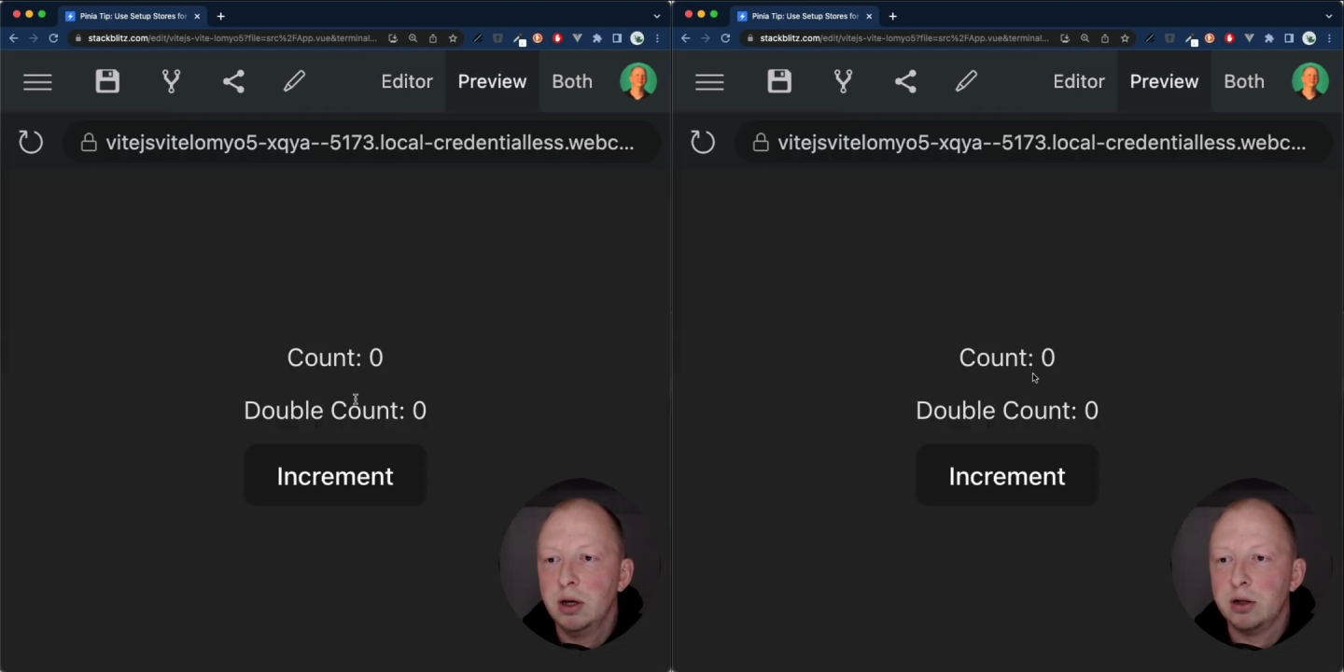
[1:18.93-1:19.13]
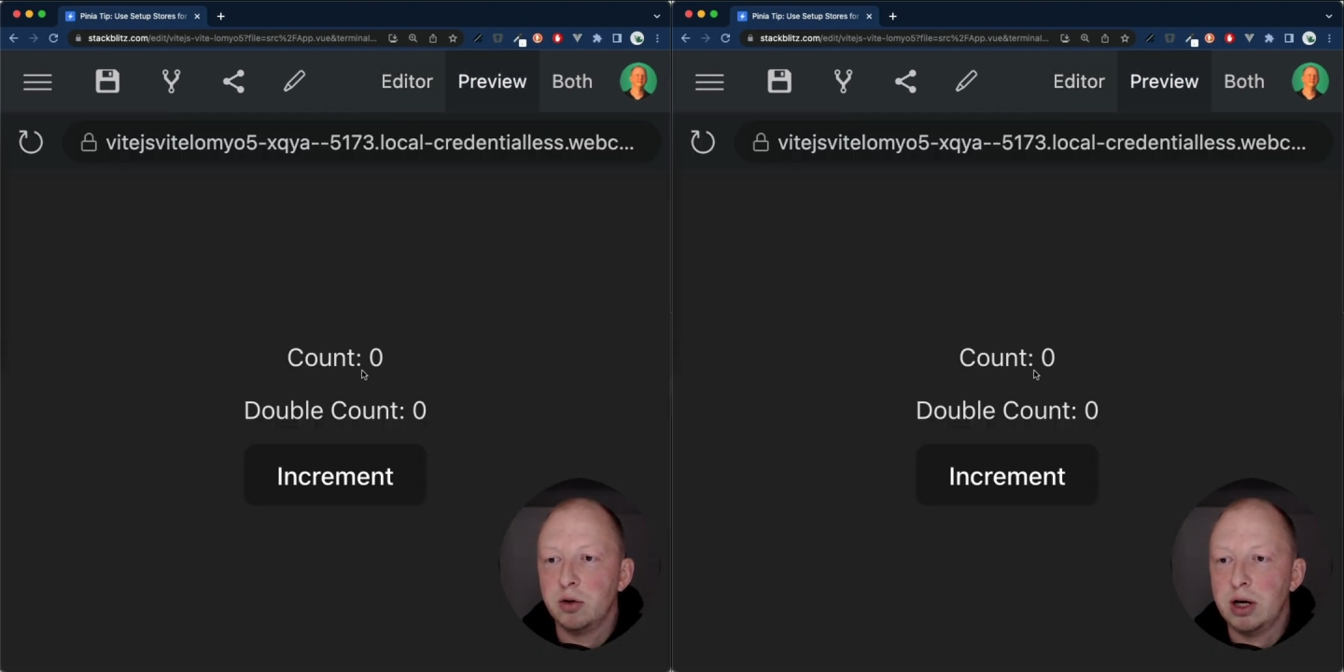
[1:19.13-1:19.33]

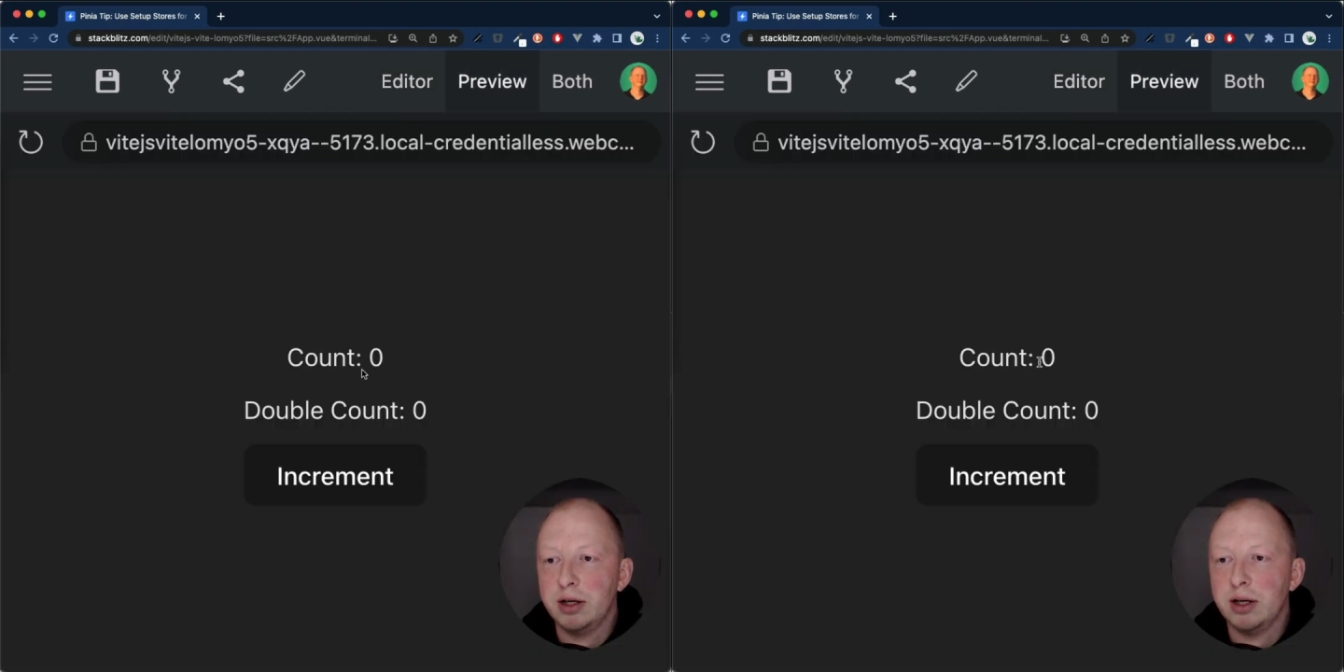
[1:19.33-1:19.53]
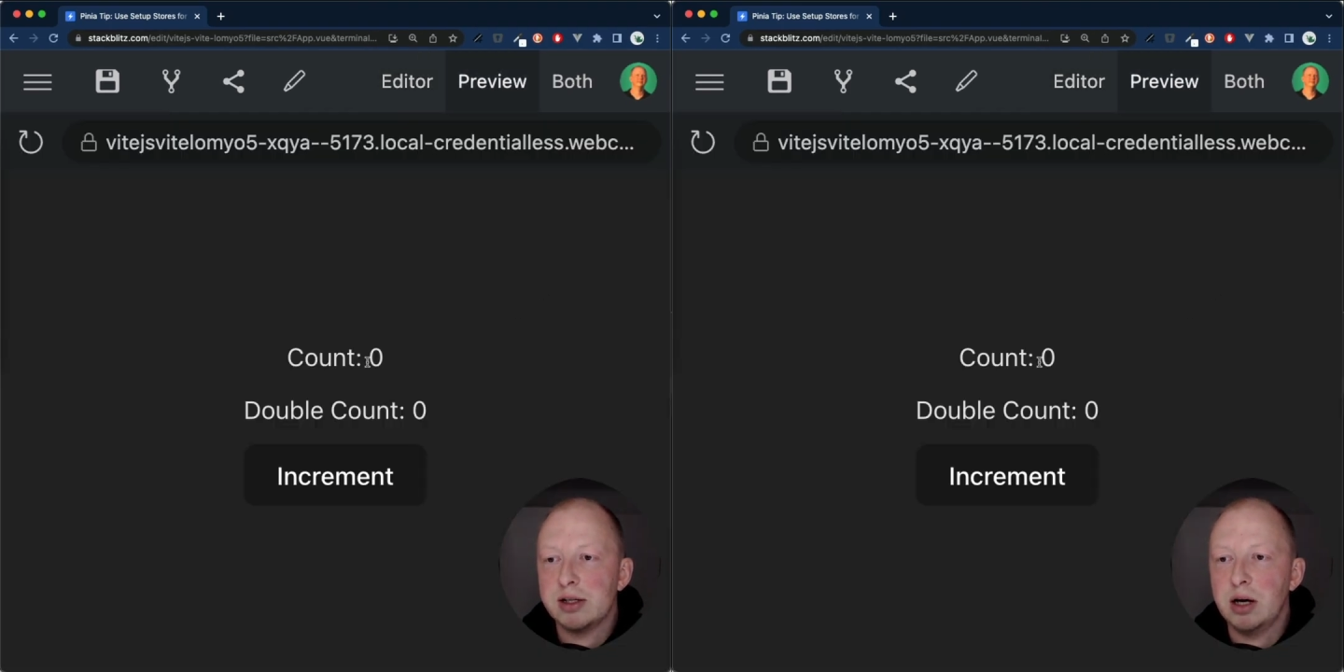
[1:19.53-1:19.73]
The running
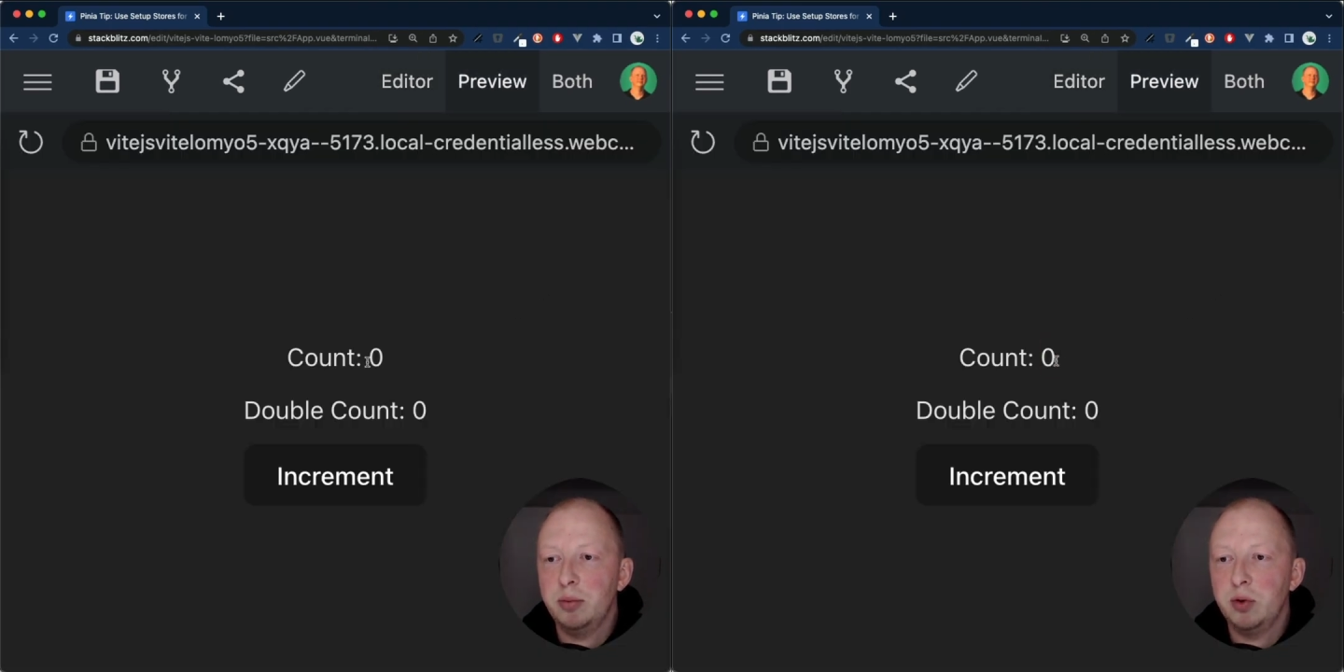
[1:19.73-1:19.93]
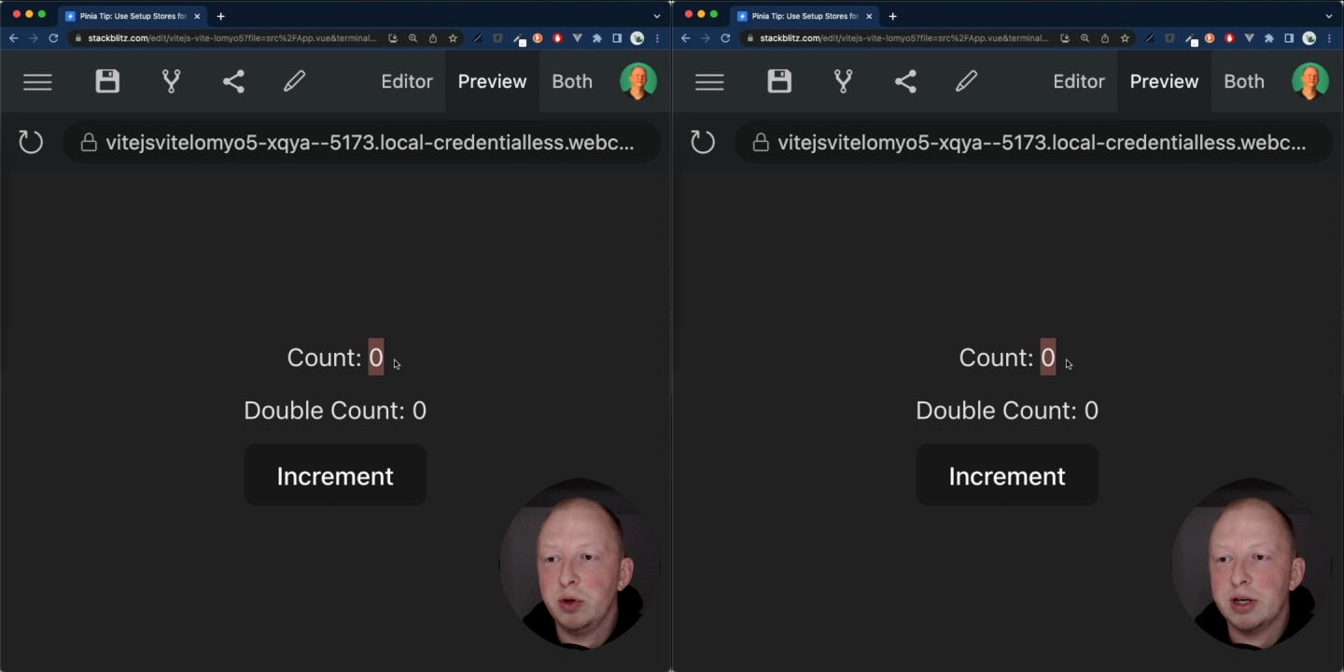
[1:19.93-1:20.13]

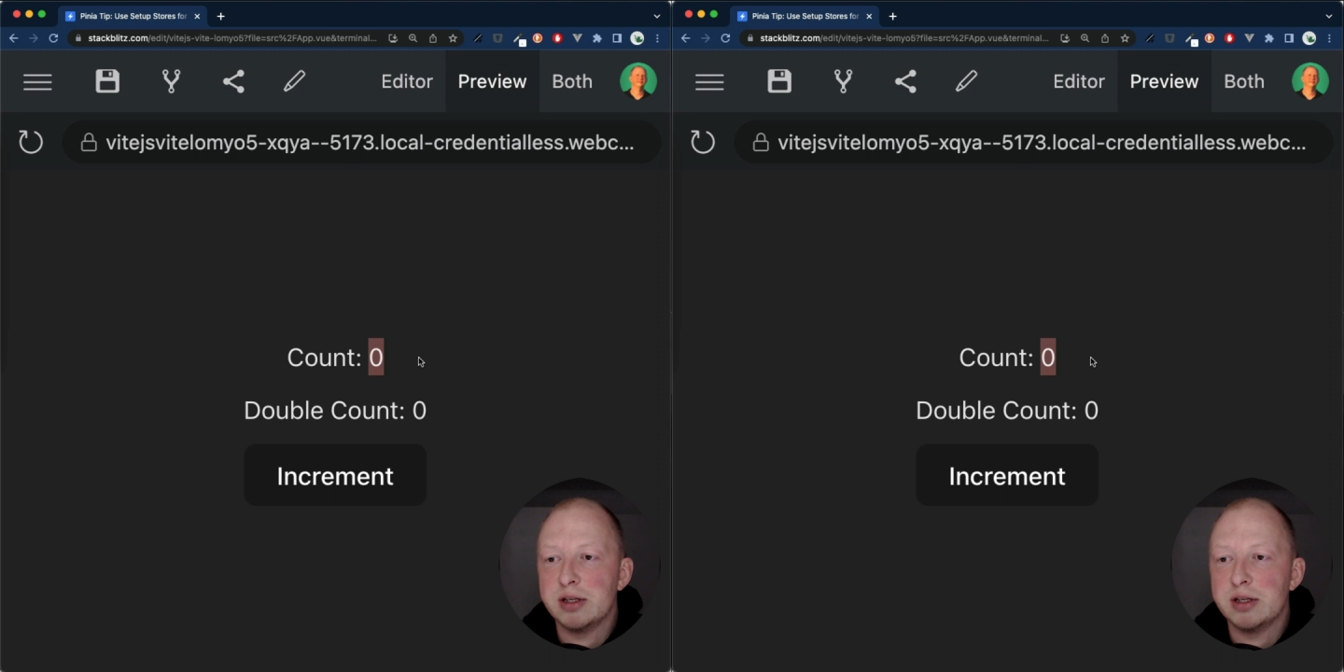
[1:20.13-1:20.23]
example, we can